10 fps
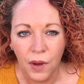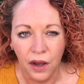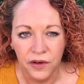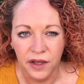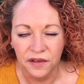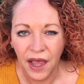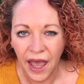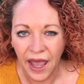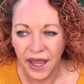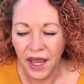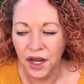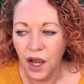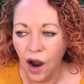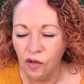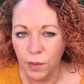I think there's hay and I
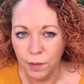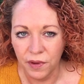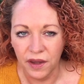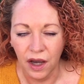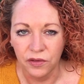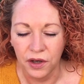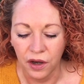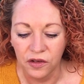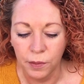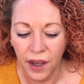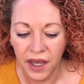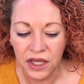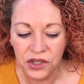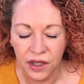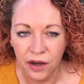can't remember the other notes but
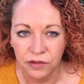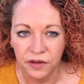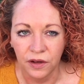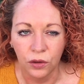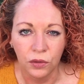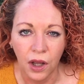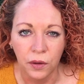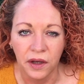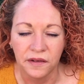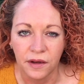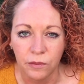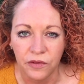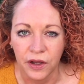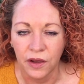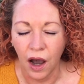each and every single note is
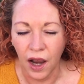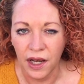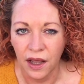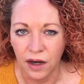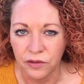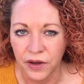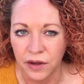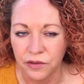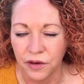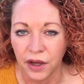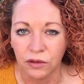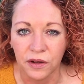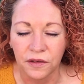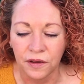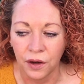something that I love in a
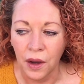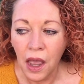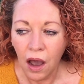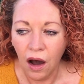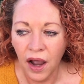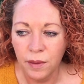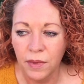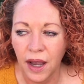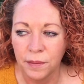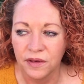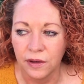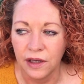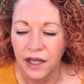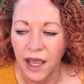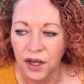fragrance so I'm
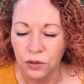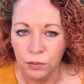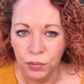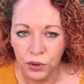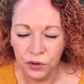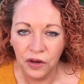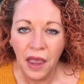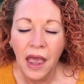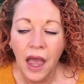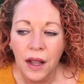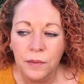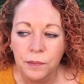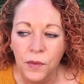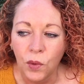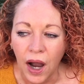absolutely getting on board.
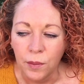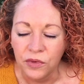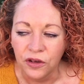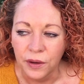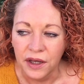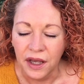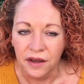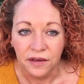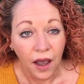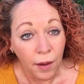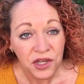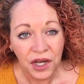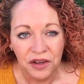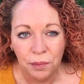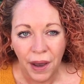What I'm doing is I'm
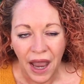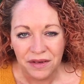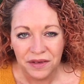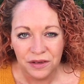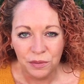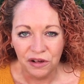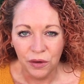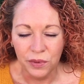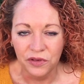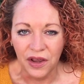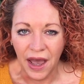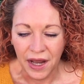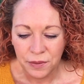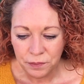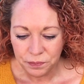actually going to Paris tomorrow with
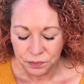Dan